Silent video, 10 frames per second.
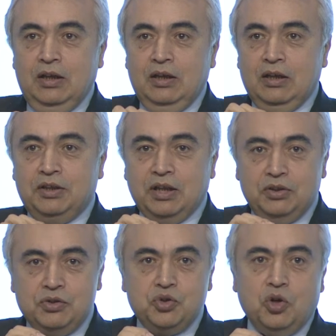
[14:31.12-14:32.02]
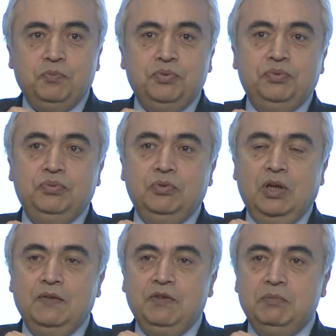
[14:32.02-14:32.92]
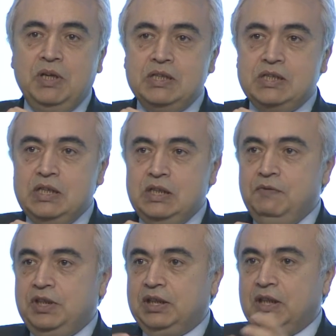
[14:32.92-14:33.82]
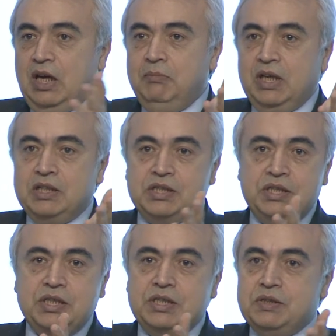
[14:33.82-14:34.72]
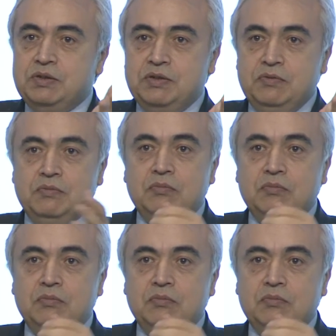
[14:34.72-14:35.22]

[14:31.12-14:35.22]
get on the job, and we may see with a time like 6